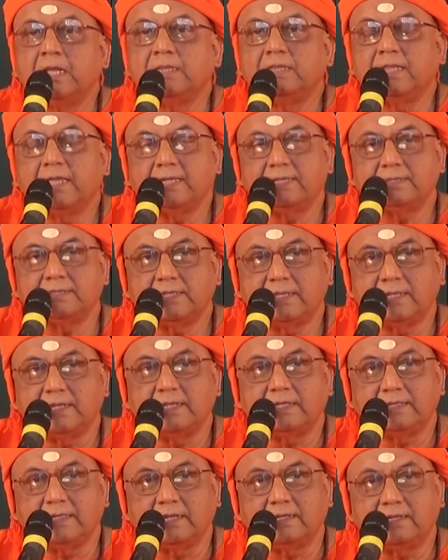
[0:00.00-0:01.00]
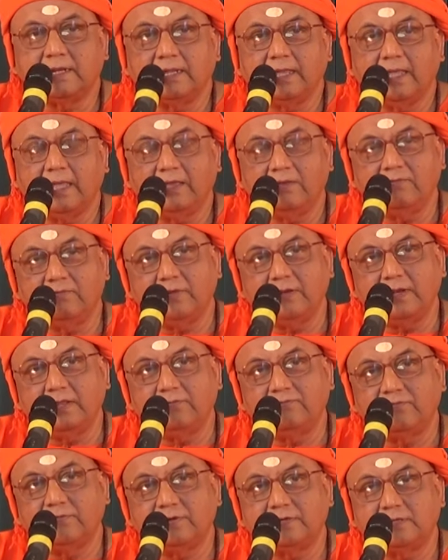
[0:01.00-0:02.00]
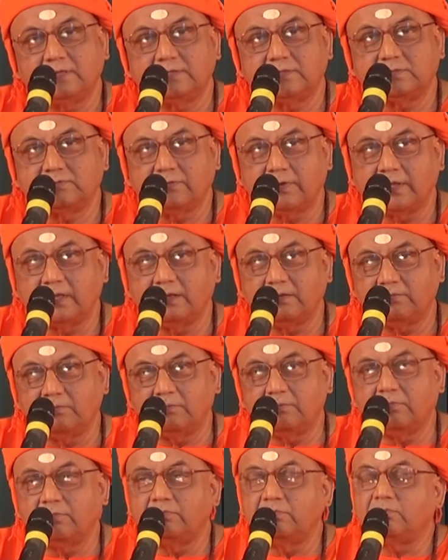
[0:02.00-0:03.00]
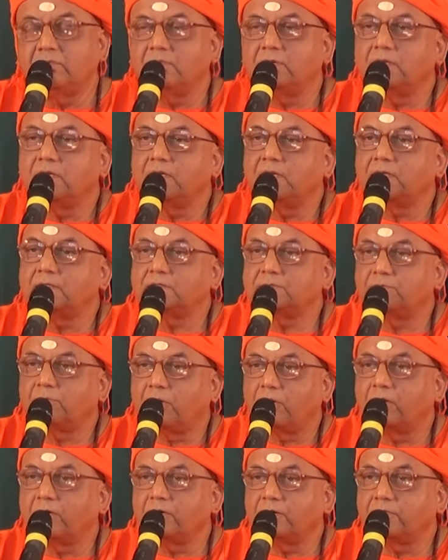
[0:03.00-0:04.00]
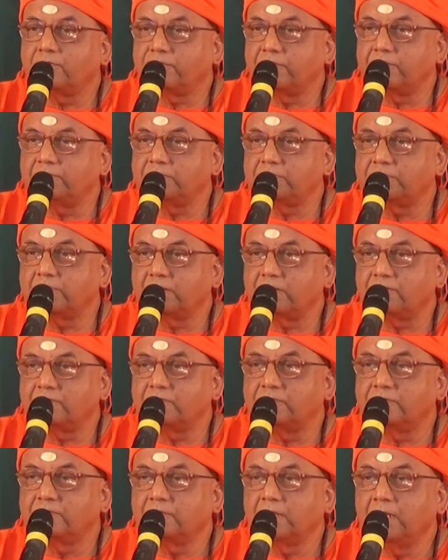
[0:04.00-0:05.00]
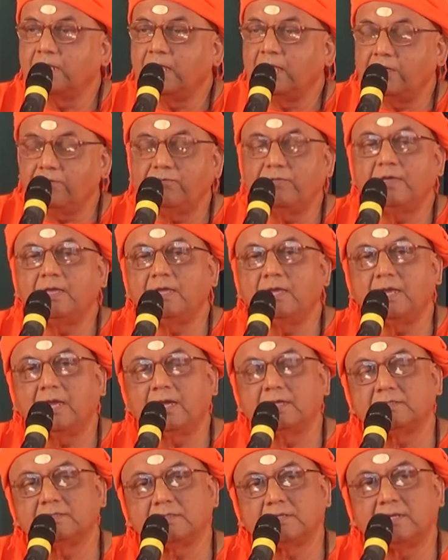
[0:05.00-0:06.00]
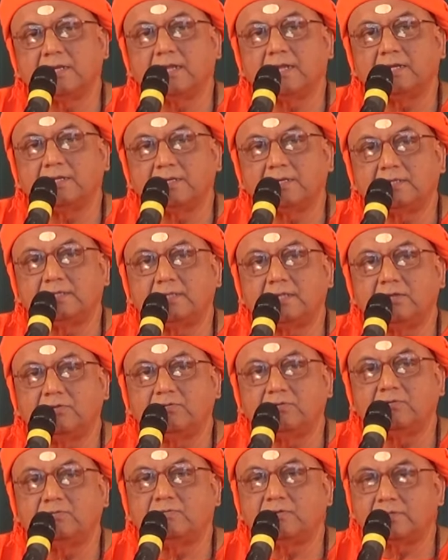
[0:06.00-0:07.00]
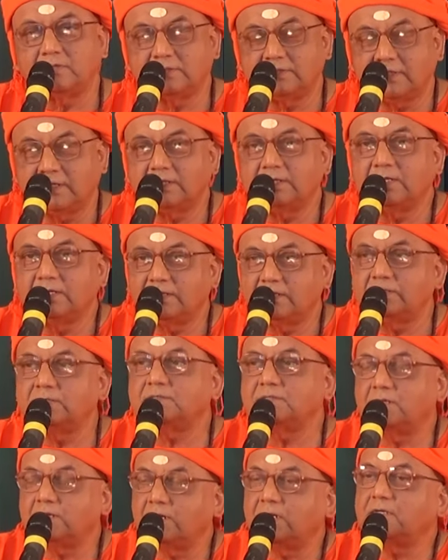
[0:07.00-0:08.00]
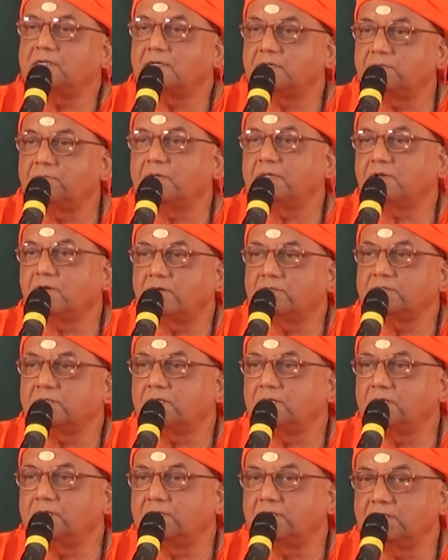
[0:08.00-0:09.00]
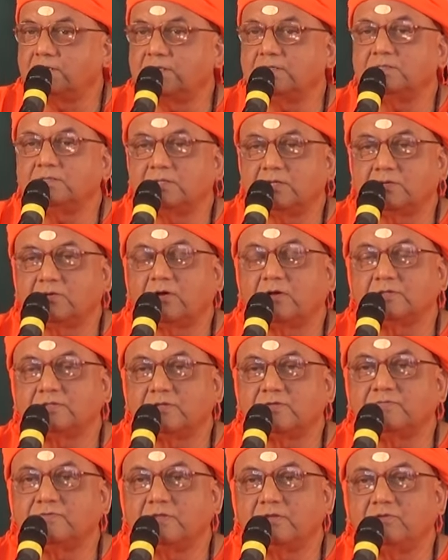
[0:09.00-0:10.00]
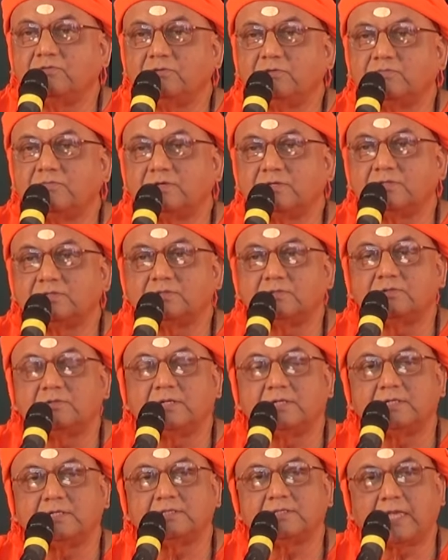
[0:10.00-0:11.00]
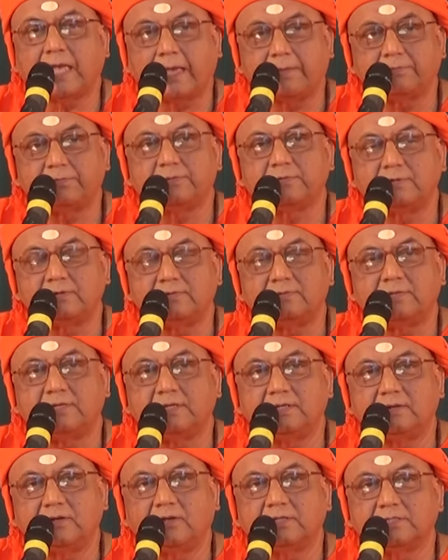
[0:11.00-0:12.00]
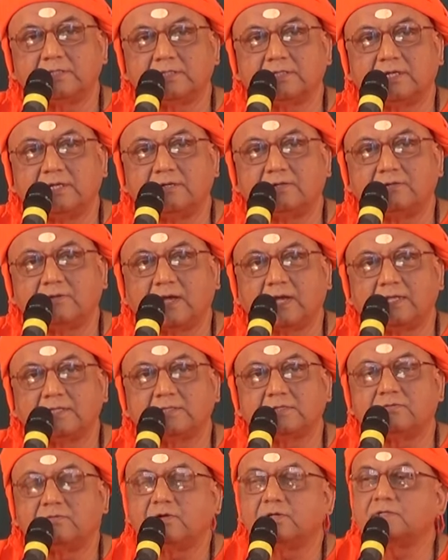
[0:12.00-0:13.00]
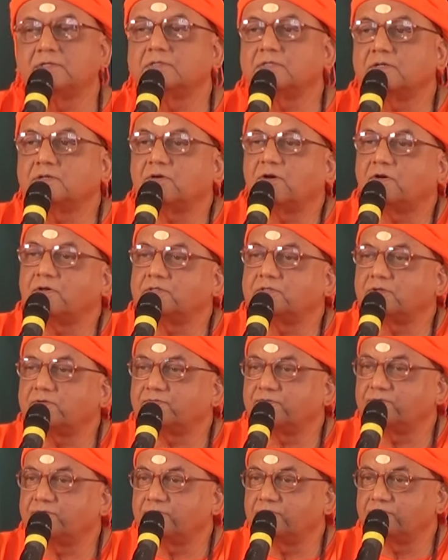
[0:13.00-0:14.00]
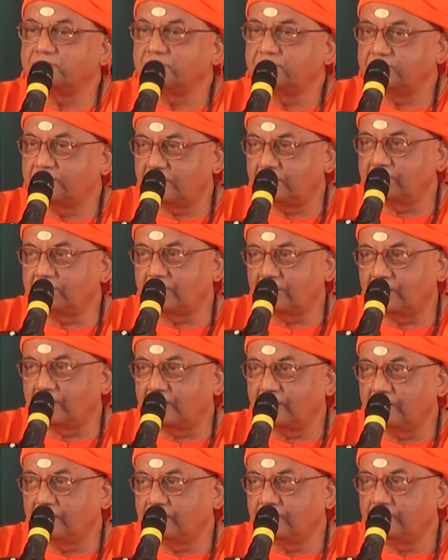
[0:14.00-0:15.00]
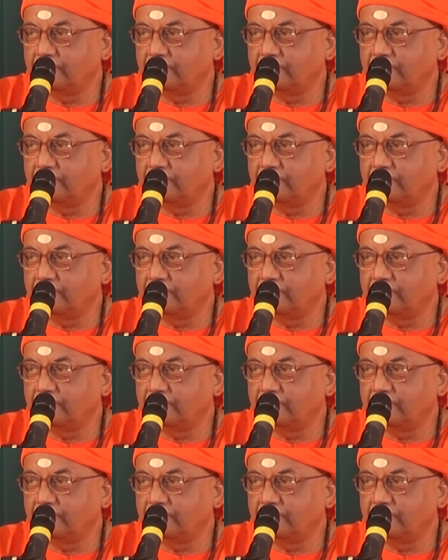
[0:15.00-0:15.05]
They say that even if it is Swayambhu, he has born of himself, if he has created the universe, then he is related by causality. He is the cause of the universe. So it is absolutely logical to ask what is the cause of Brahma.